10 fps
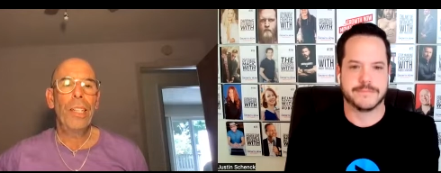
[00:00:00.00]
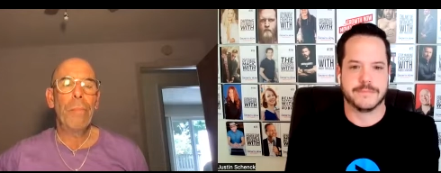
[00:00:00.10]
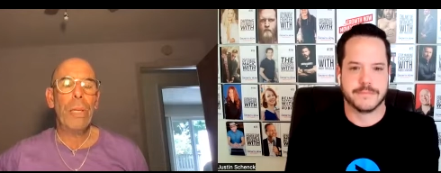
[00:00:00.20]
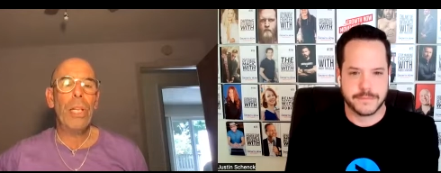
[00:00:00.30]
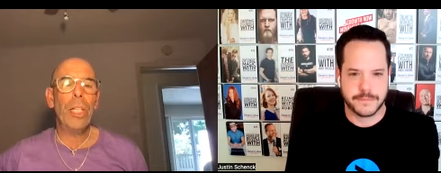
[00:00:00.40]

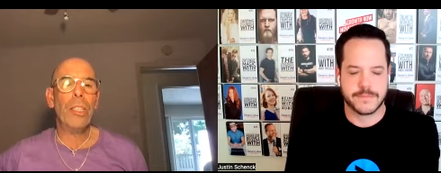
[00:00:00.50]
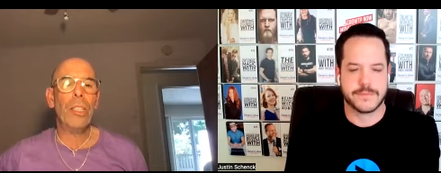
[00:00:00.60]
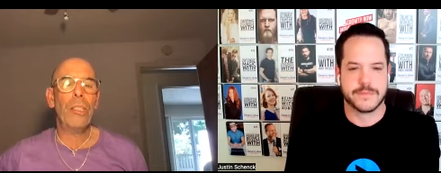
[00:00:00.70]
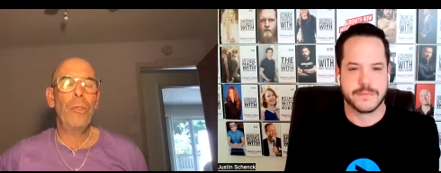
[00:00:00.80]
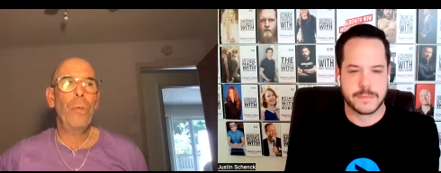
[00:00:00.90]
Speaker 1: because
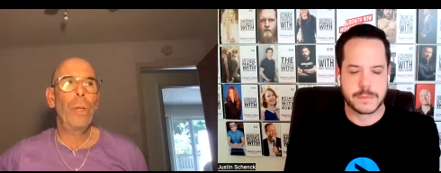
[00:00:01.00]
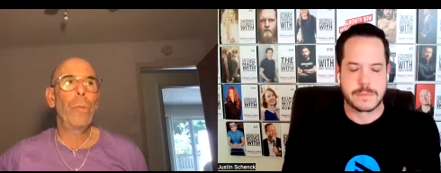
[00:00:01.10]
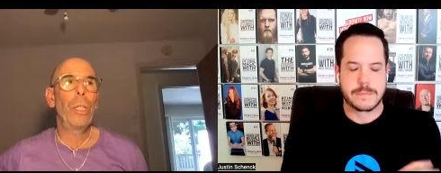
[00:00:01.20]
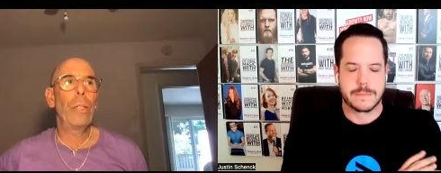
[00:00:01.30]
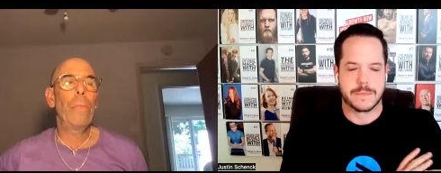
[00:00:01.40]
you uh,
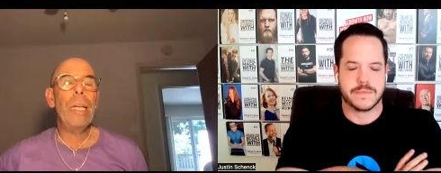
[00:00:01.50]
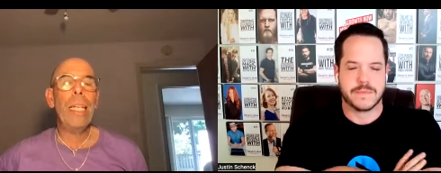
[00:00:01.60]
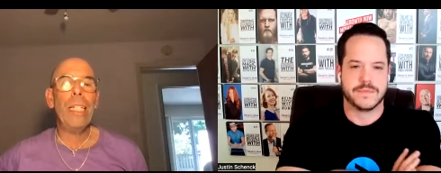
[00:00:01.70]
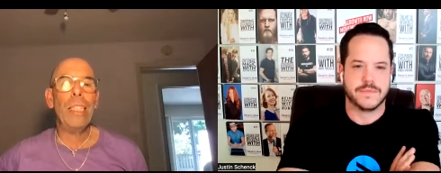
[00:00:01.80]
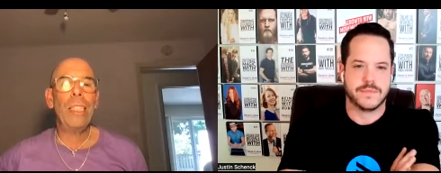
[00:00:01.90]
will
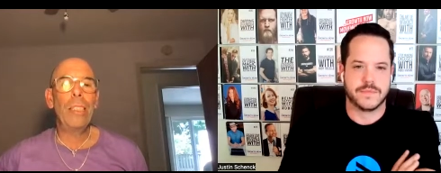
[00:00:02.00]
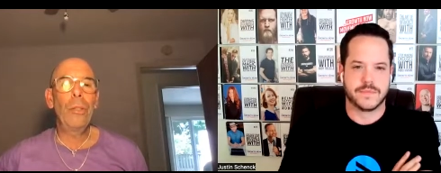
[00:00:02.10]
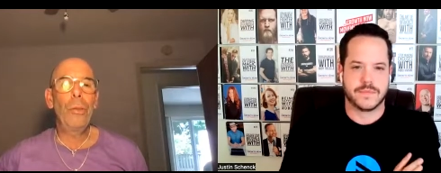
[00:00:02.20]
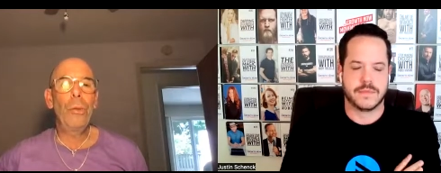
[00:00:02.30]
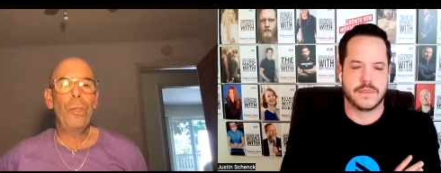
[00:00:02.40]
immediately
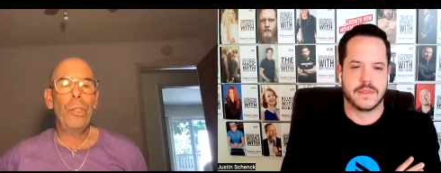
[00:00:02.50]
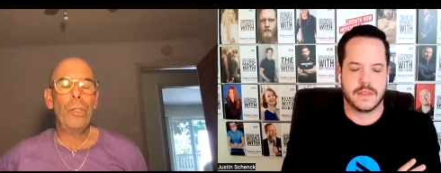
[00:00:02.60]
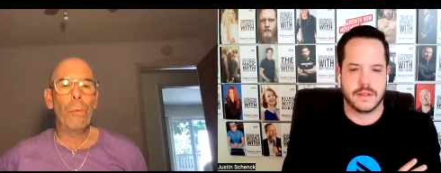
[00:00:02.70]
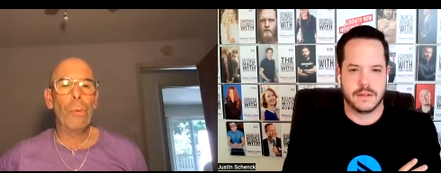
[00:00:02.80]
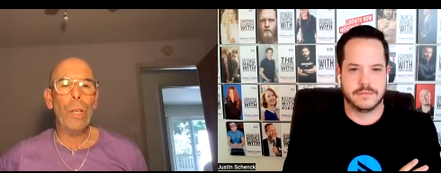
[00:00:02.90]
lose
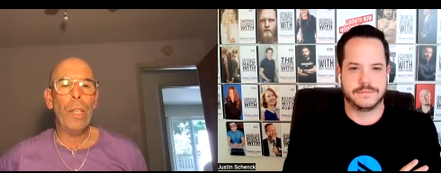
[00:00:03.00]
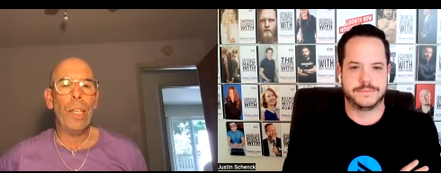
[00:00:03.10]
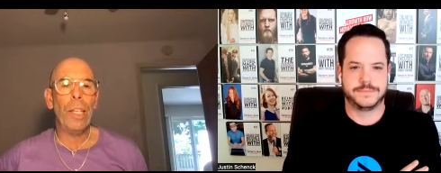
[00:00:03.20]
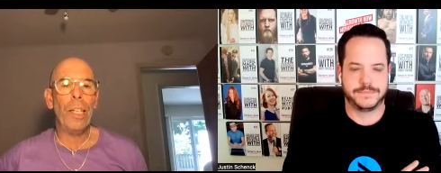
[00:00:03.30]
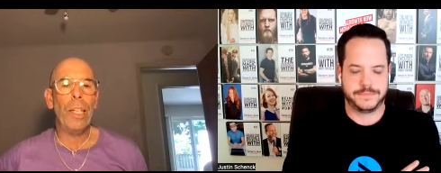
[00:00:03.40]
your
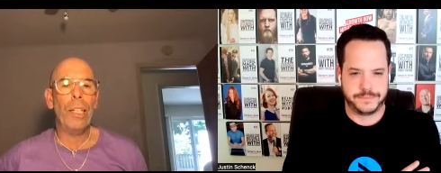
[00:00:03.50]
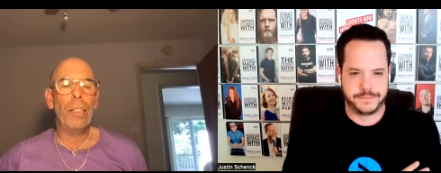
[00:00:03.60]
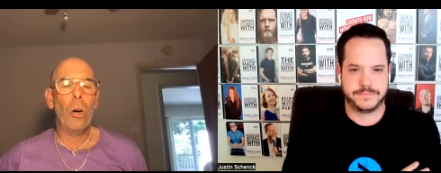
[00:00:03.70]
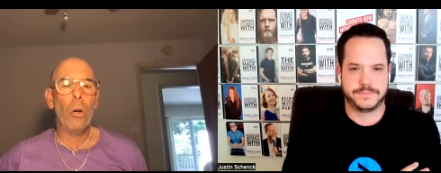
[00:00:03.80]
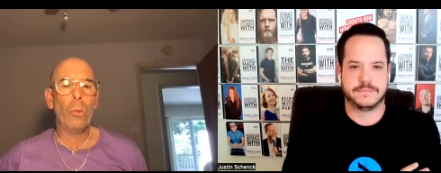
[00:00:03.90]
breathing in
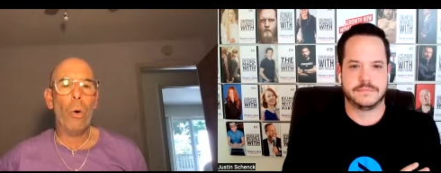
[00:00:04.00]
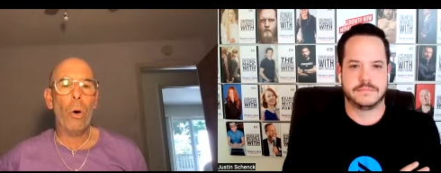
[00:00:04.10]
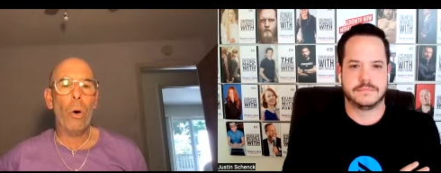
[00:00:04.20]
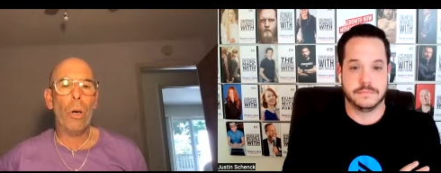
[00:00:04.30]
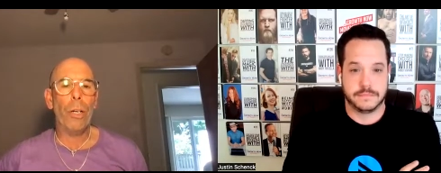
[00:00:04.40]
cold
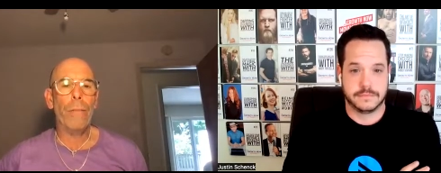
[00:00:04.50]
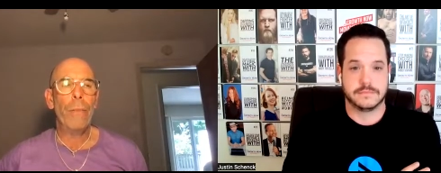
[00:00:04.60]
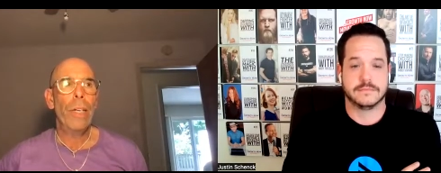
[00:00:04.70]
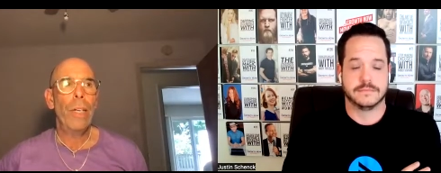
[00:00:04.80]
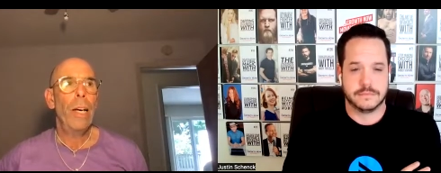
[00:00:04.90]
water.
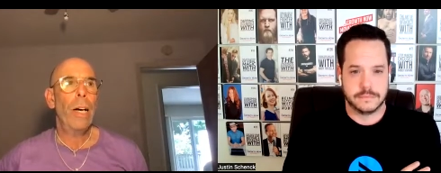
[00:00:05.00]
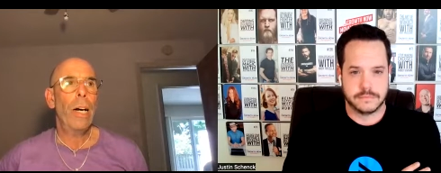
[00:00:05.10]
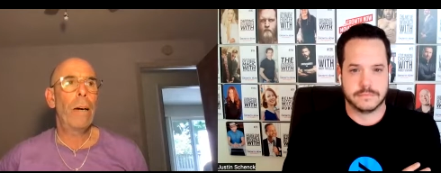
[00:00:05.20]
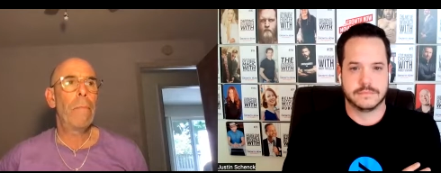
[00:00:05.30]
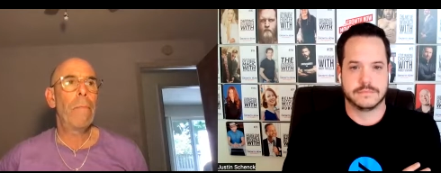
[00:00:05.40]

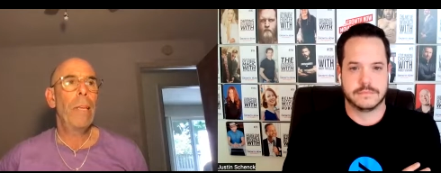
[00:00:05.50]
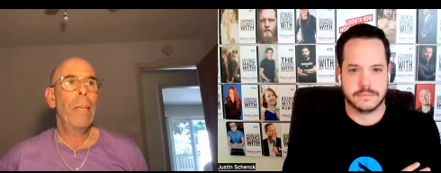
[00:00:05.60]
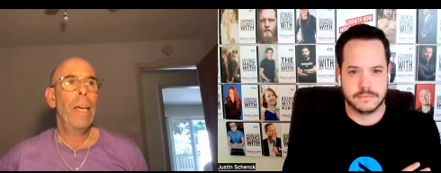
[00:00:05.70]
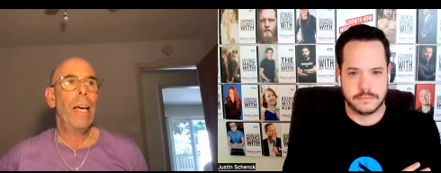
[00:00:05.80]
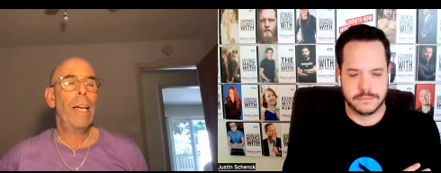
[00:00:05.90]
Um,
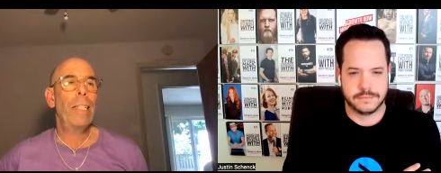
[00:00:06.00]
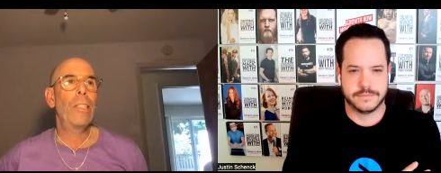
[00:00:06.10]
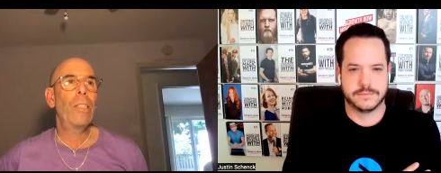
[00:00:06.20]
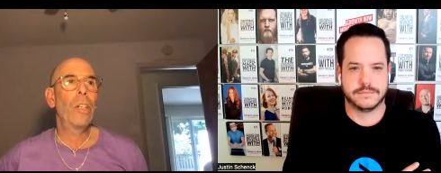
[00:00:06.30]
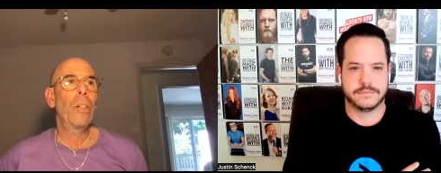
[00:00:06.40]
and
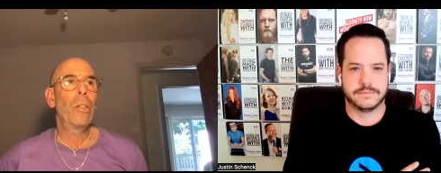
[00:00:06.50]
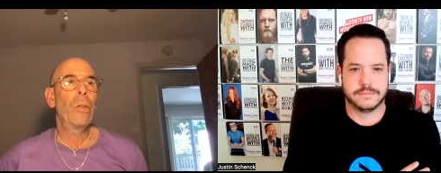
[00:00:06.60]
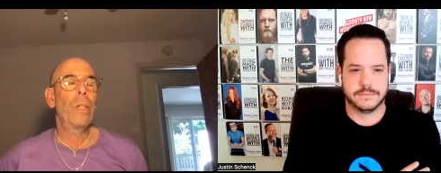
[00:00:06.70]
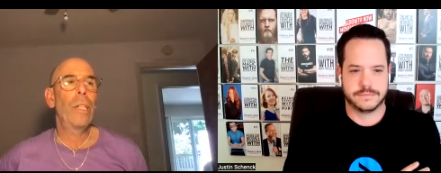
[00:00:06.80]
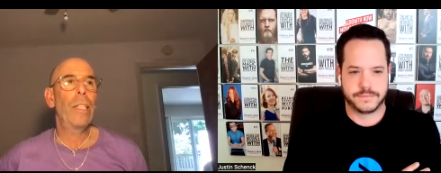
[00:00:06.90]

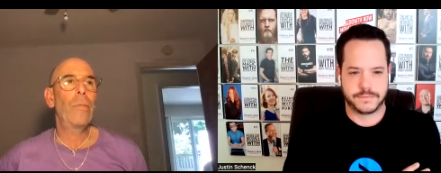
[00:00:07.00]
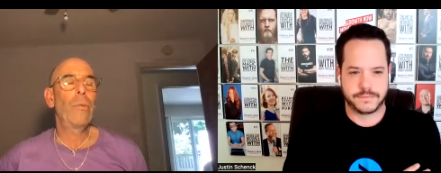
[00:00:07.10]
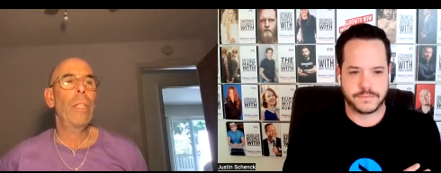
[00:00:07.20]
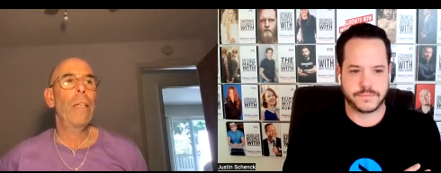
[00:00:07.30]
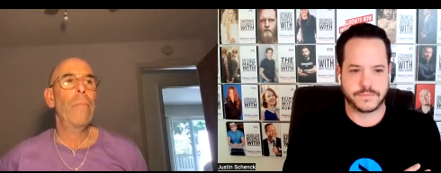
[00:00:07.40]
so it's
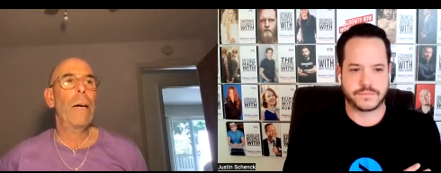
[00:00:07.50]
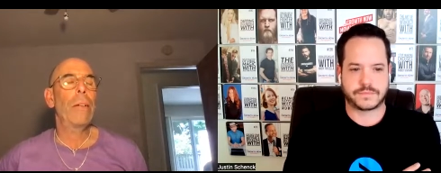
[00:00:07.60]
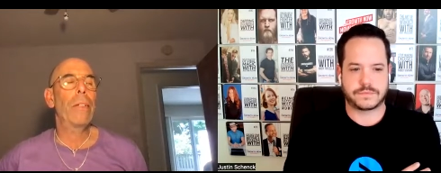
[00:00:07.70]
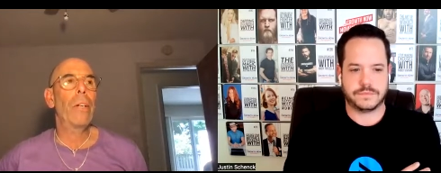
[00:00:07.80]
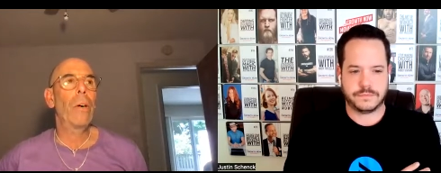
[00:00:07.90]
really
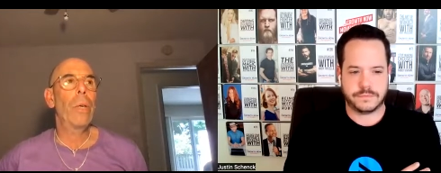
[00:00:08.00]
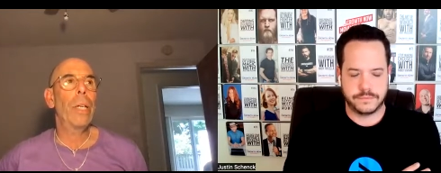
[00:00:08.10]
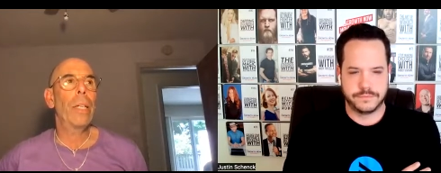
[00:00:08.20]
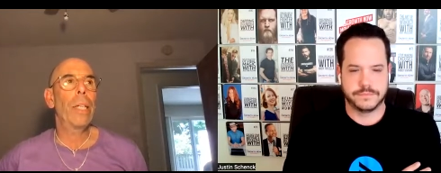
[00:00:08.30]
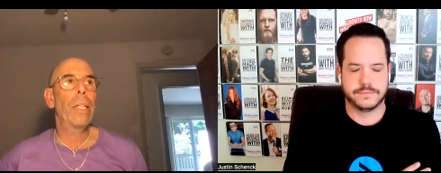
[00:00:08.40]
about
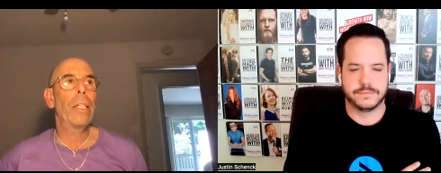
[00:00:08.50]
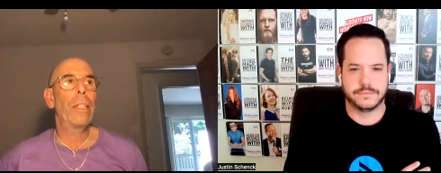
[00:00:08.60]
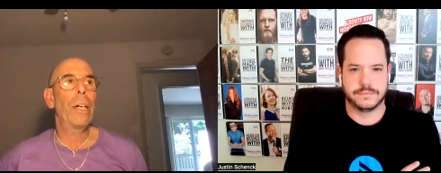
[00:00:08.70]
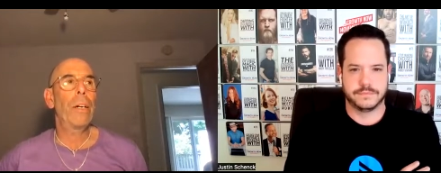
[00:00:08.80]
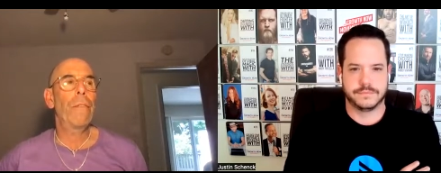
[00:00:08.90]
knowing
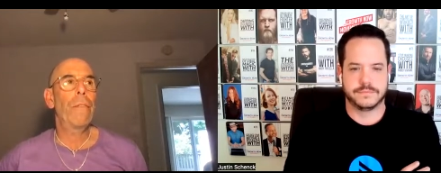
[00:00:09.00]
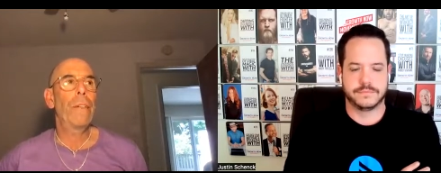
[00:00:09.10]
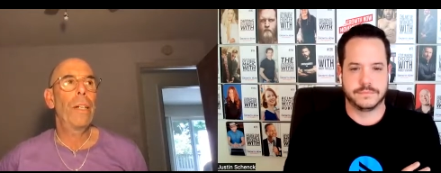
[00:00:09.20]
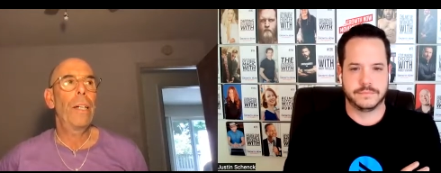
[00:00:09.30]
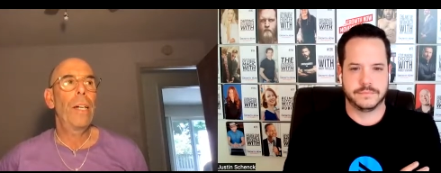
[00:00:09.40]
enough
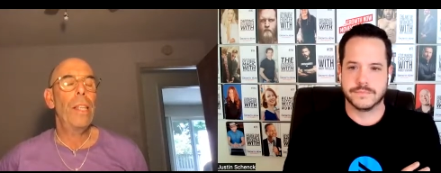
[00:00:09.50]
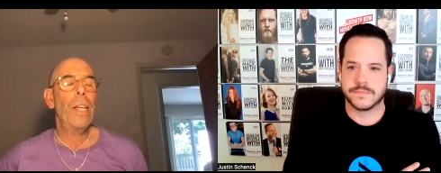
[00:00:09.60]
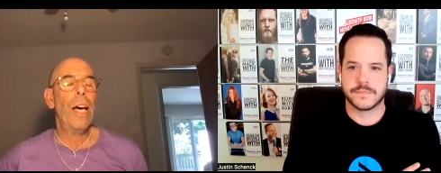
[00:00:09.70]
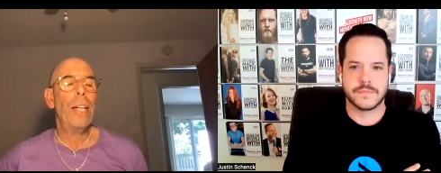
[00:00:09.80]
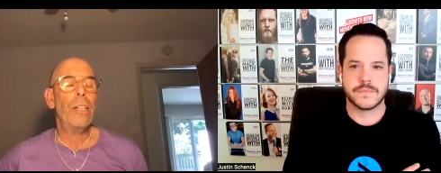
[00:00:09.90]

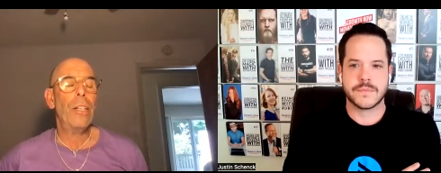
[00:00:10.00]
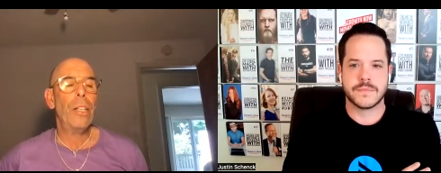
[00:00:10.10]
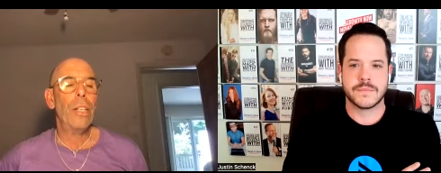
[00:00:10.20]
that